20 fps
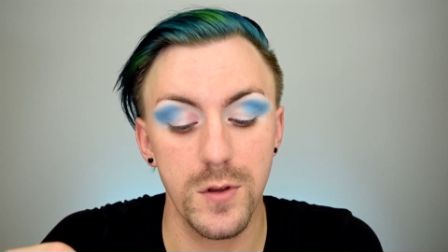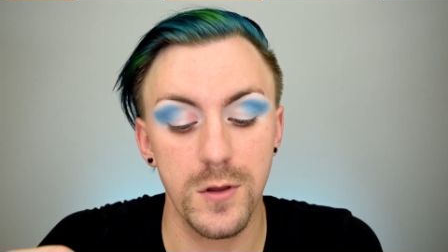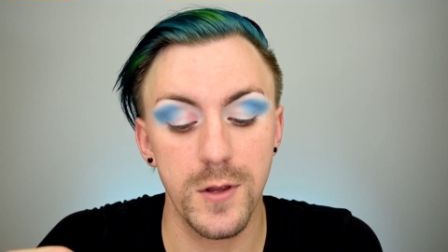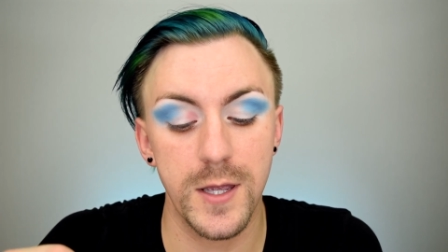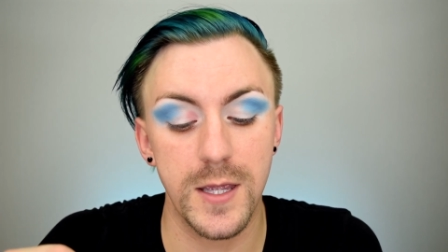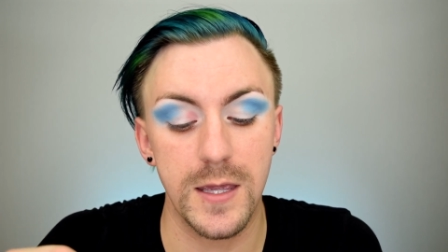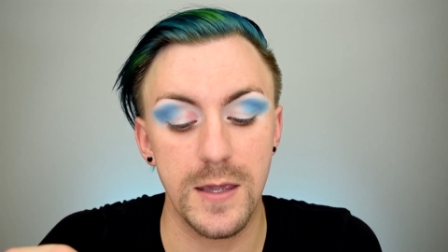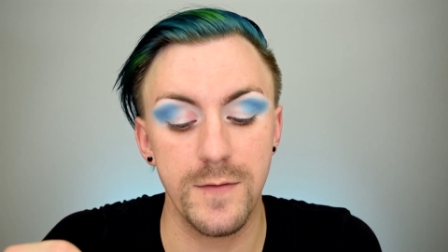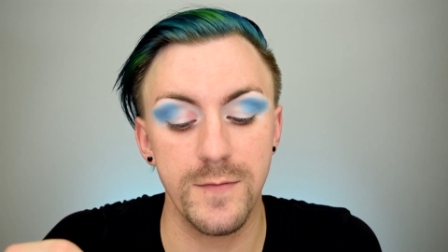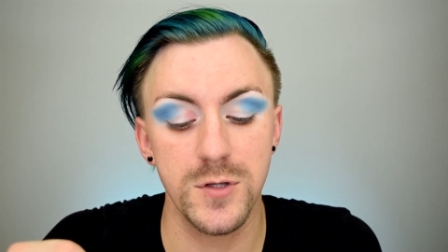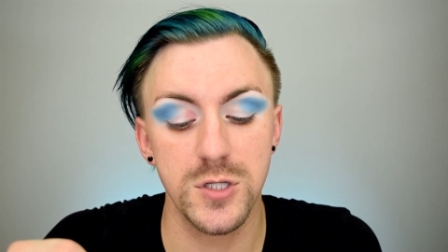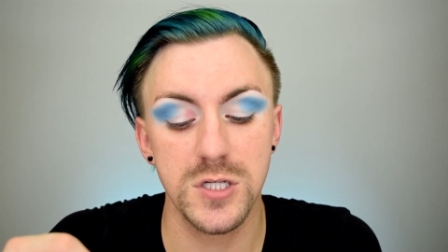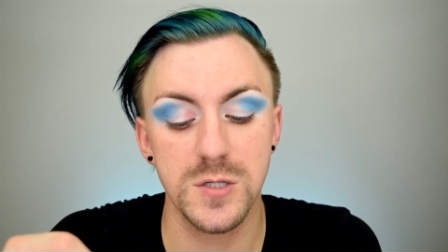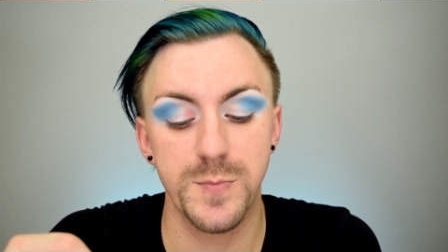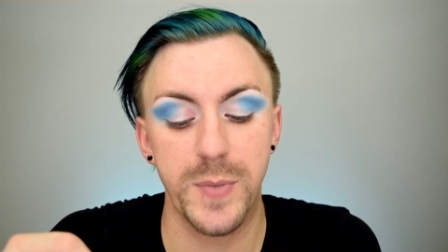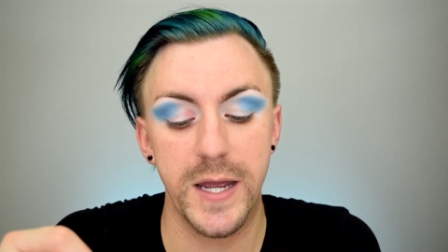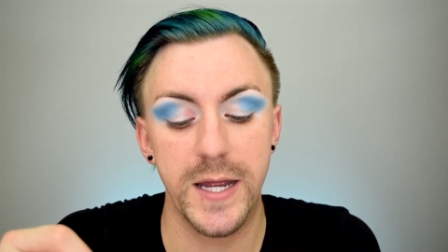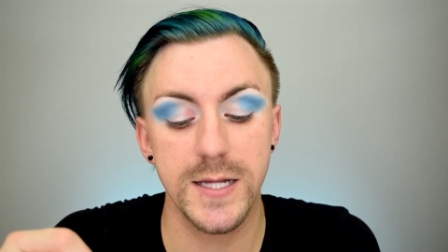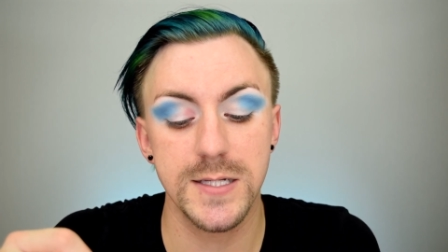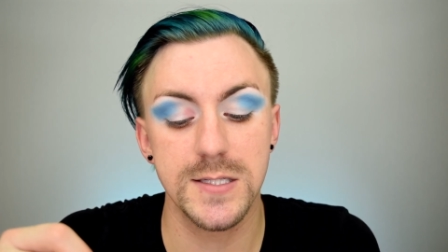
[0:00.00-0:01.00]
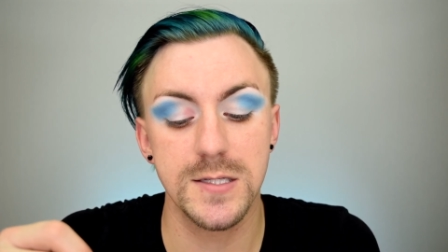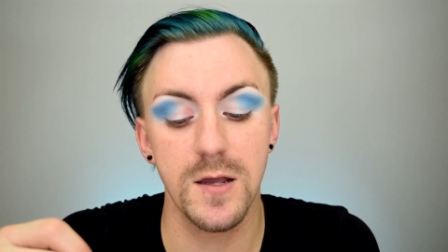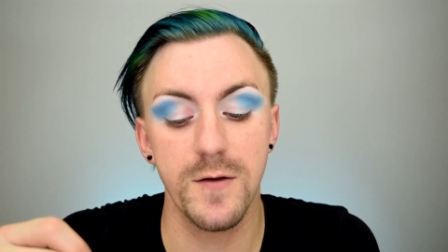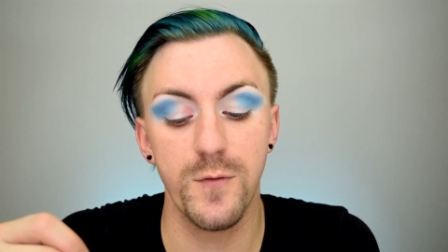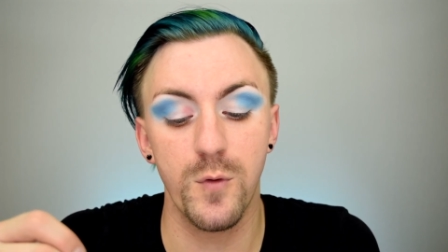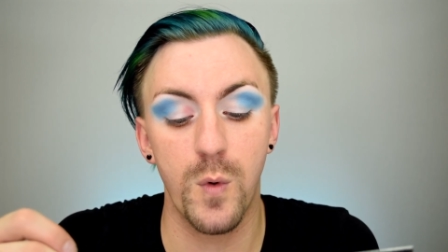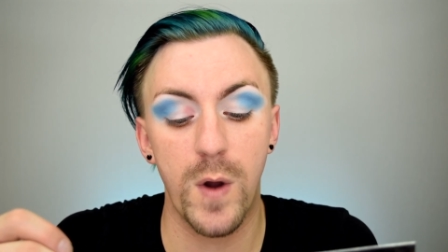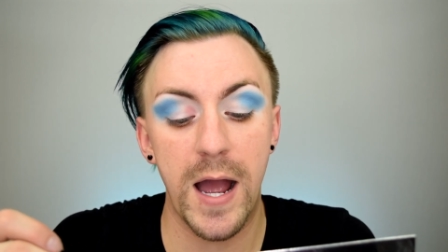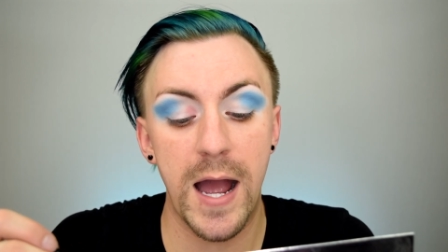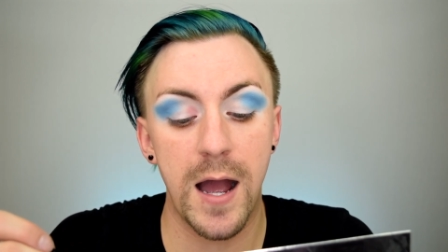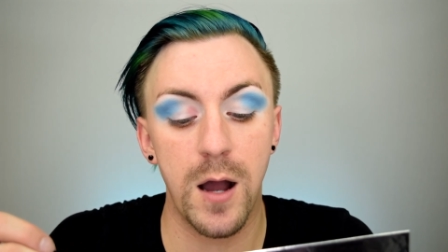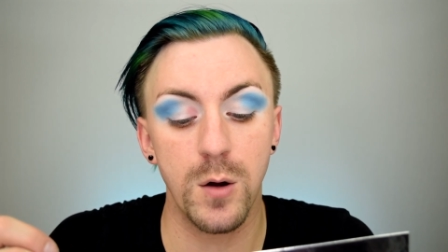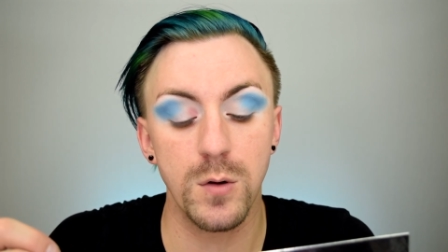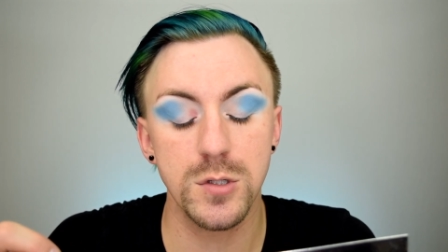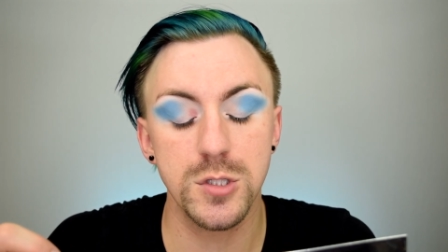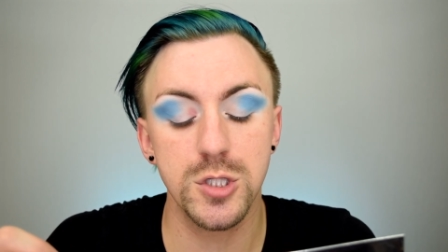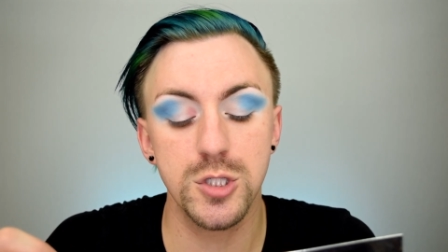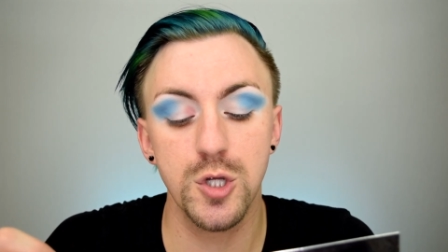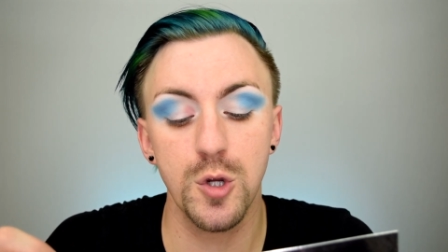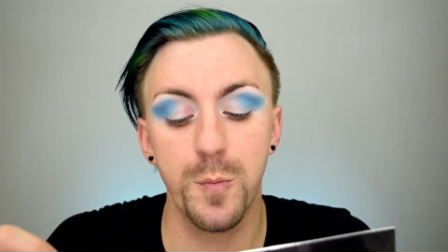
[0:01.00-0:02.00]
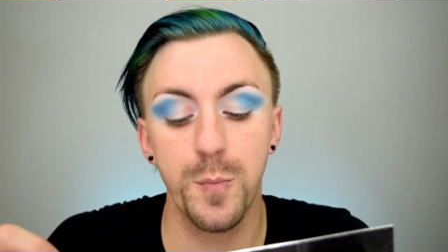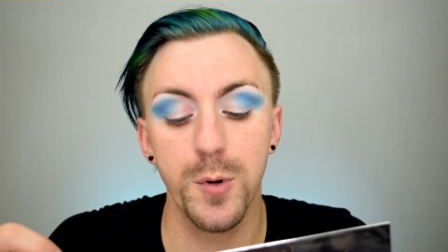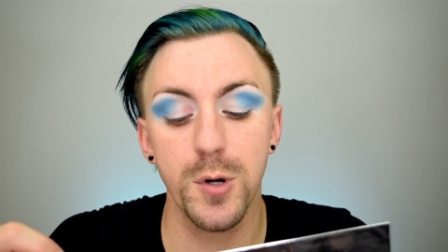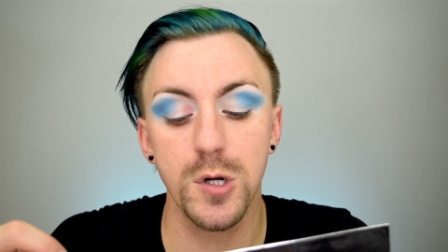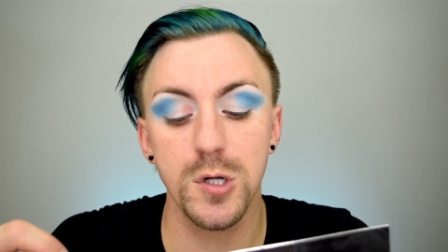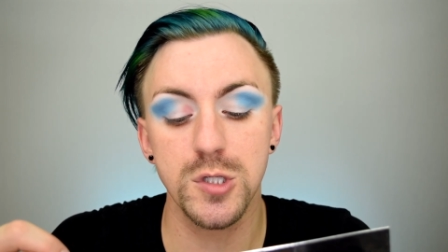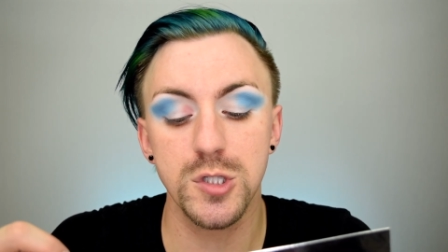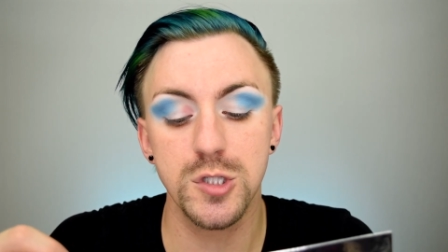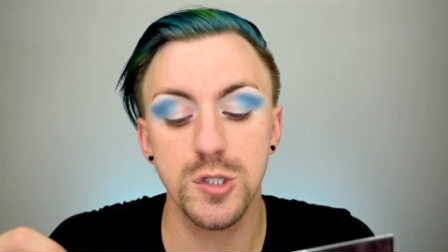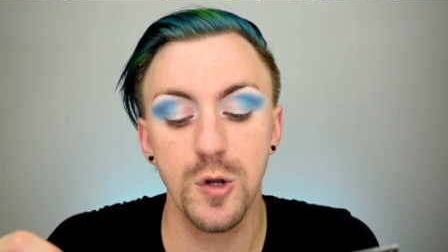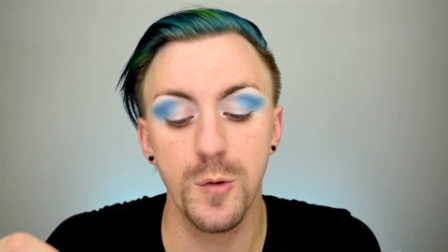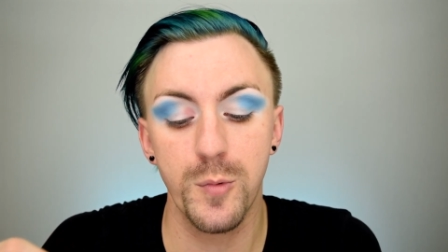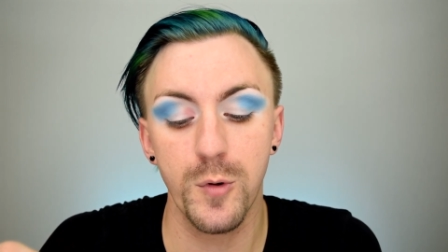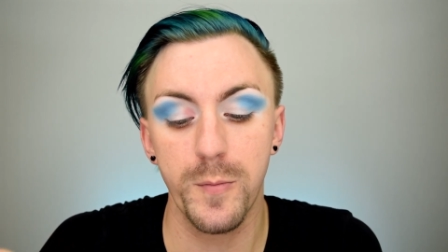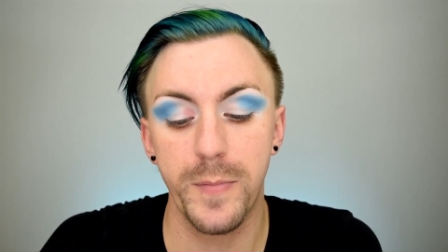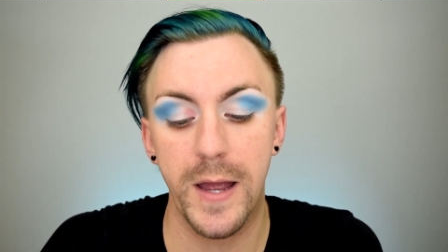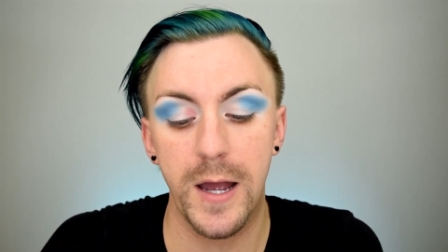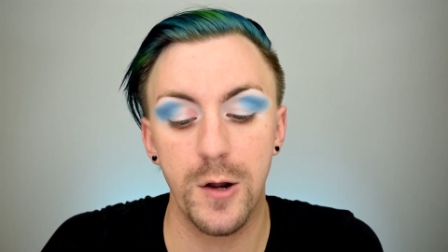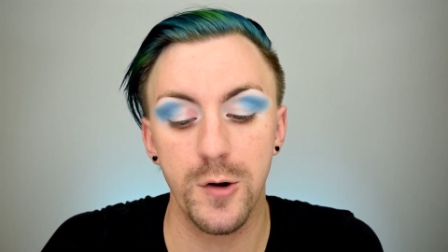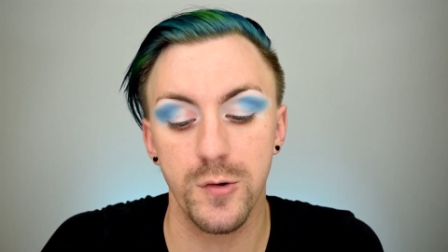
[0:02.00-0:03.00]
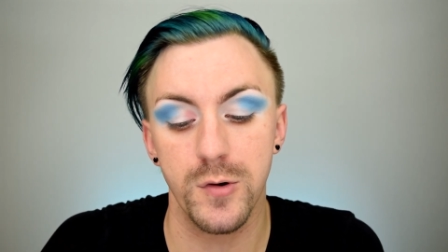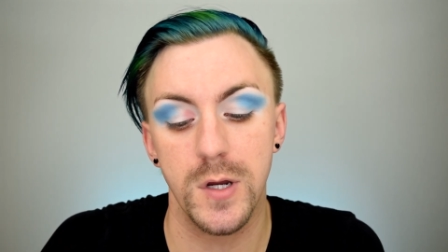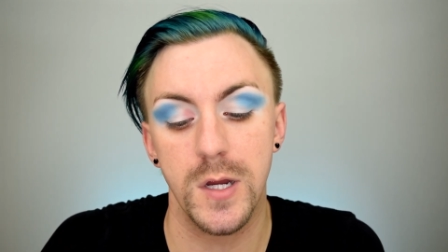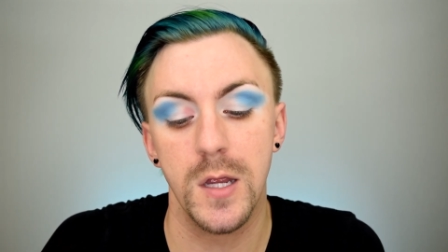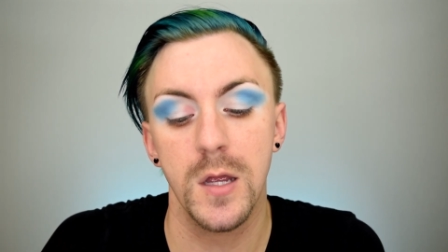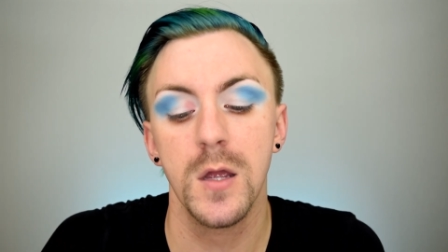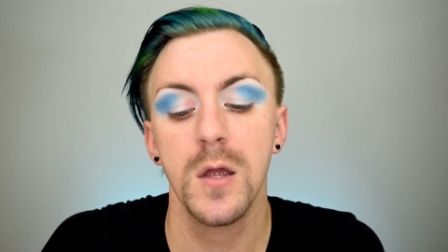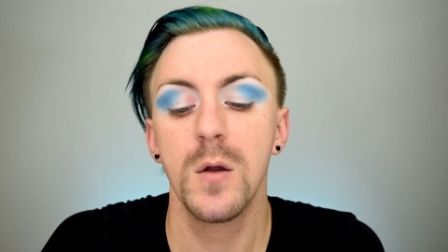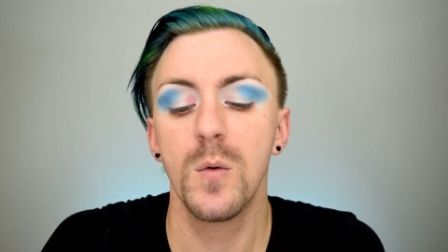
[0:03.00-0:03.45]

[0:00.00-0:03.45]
like even just by itself, wow, super, super powdery.